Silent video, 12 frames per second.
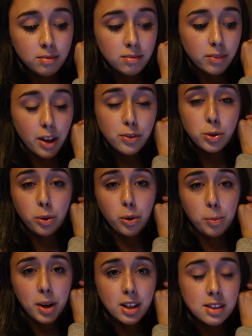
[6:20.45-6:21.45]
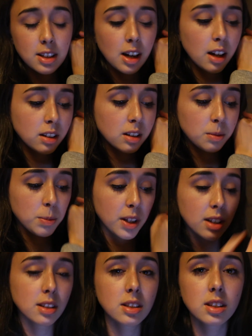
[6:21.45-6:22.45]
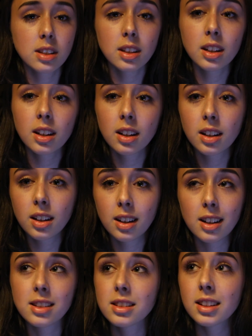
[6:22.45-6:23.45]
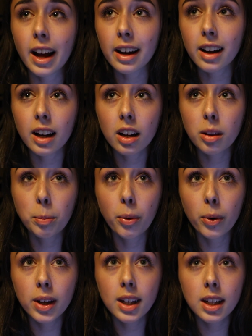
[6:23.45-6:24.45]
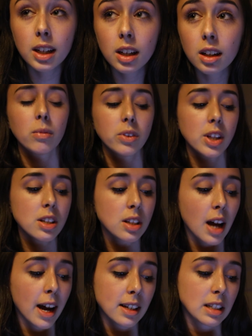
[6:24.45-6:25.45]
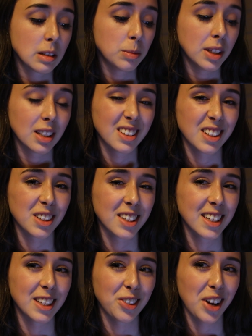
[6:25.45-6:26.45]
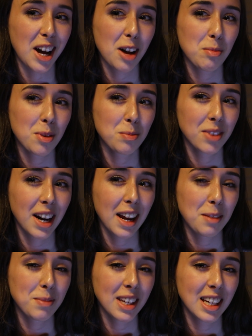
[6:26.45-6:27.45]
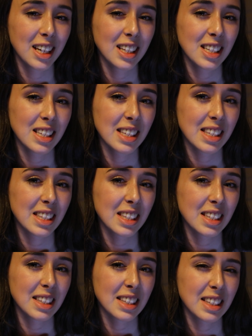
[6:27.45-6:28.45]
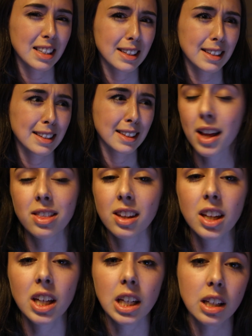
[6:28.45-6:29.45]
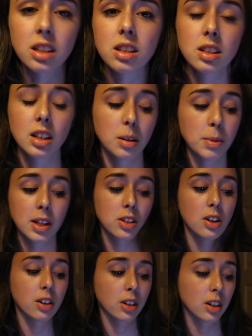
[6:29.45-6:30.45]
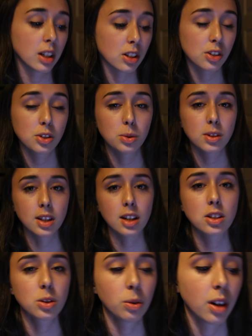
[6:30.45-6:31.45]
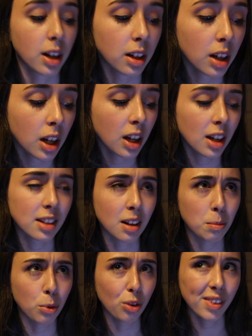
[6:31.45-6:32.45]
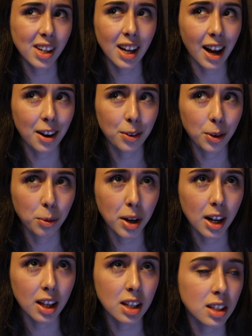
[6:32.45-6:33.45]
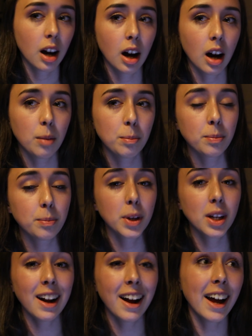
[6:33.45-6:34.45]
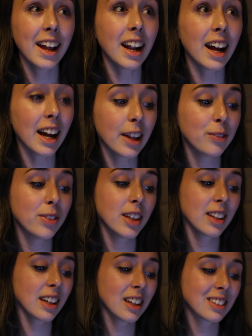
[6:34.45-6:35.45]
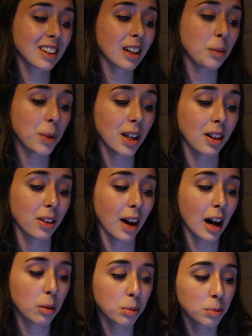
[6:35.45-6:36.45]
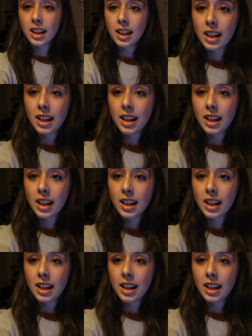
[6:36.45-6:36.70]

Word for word: Love Twenty One Pilots together because isn't that kind of the point here? This has to mean that there's a new album, right? Because I think it is going to be a song in The Suicide Squad. Is it a movie? I don't know what it is. Um, but I, I feel like it's going to be another album.